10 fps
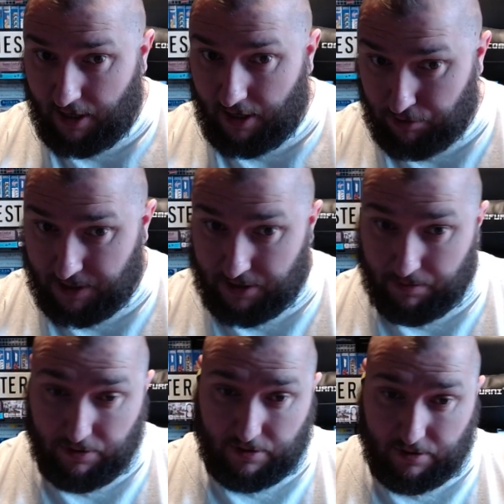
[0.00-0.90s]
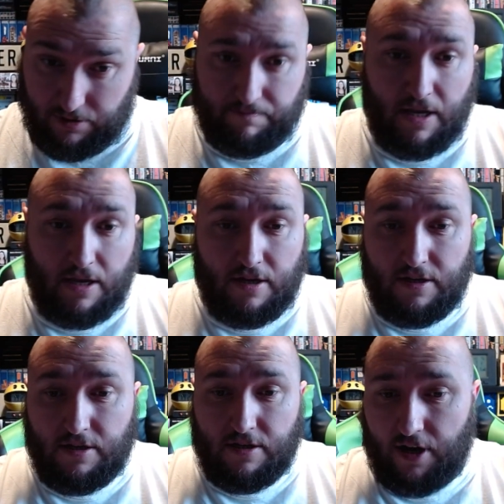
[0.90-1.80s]
as Brummies to us.
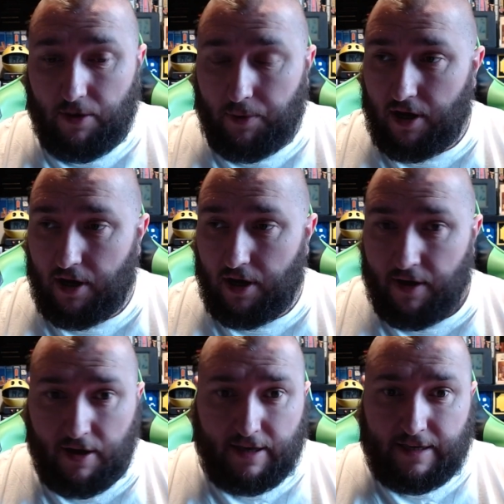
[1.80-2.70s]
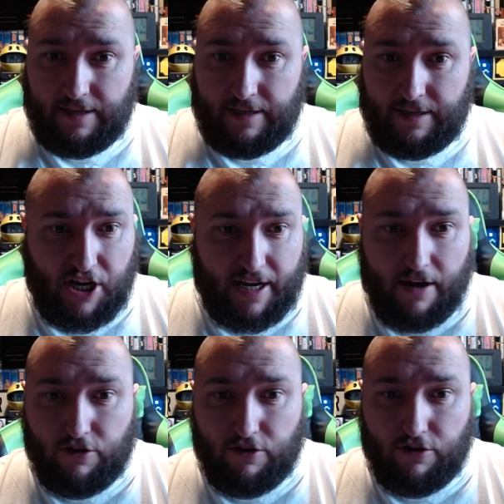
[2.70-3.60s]
So yeah, check
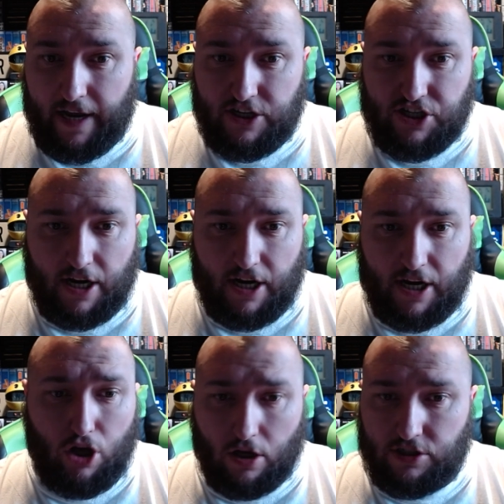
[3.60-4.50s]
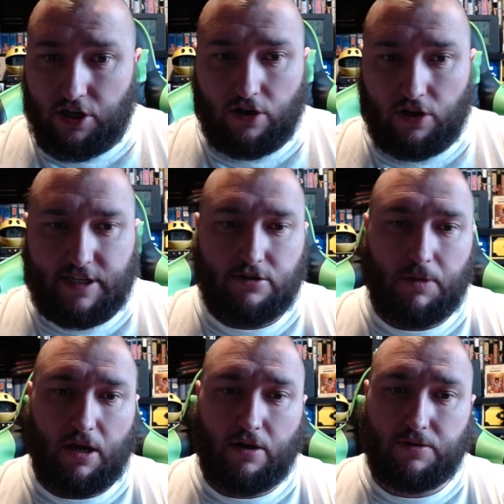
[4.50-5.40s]
out Craig's channel. Lots of content
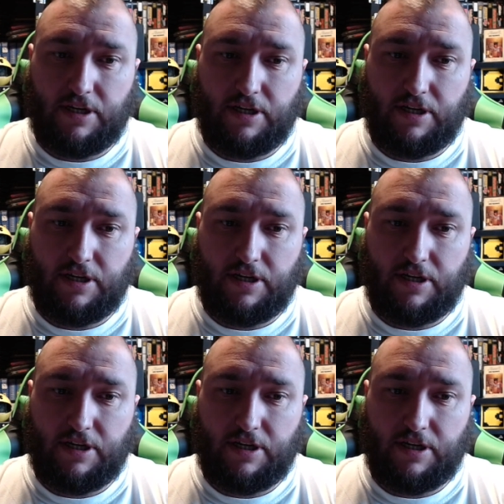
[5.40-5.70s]
uploaded.